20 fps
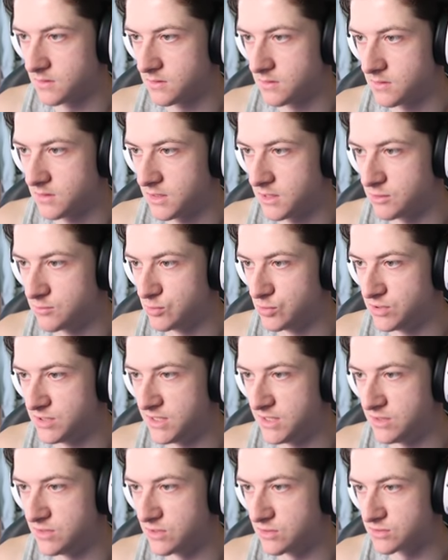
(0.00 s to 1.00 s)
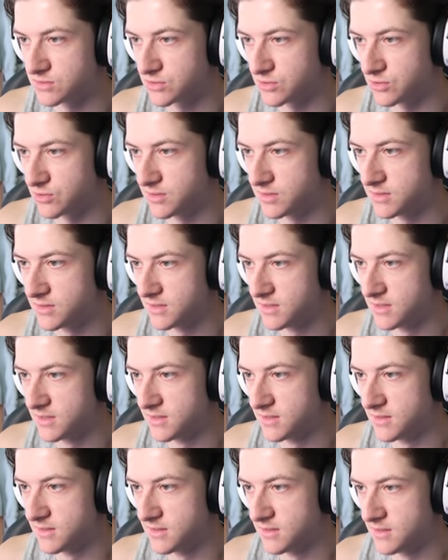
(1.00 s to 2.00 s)
Oh, Moutinho scoring.
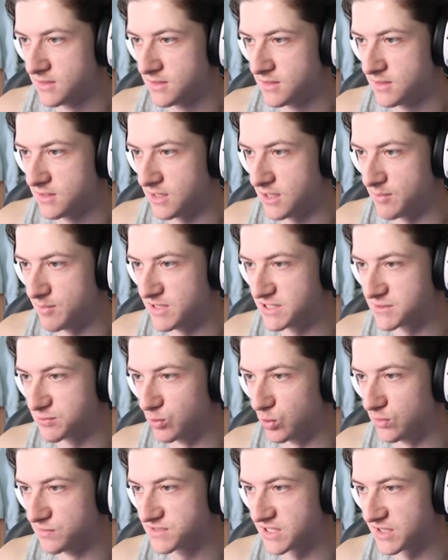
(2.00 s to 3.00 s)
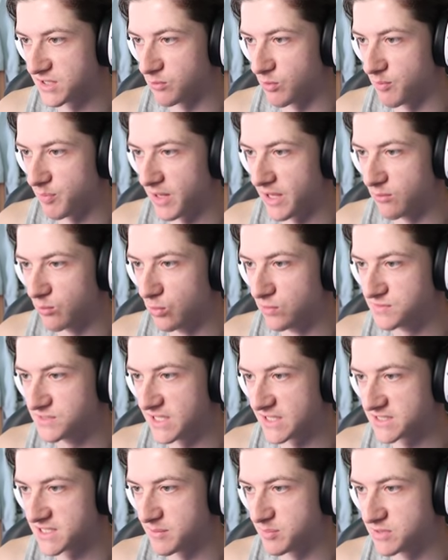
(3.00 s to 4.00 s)
Oh, I missed Wolves. I think we're playing Wolves next
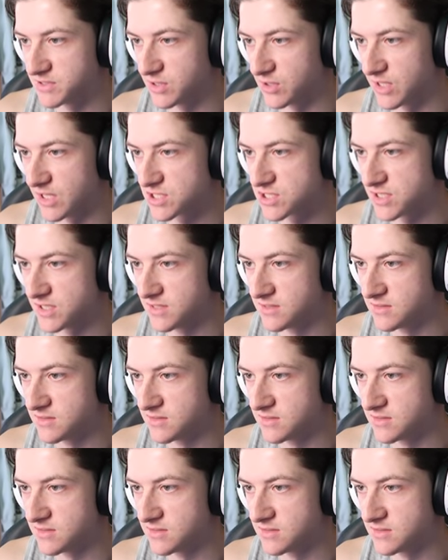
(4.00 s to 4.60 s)
episode, actually.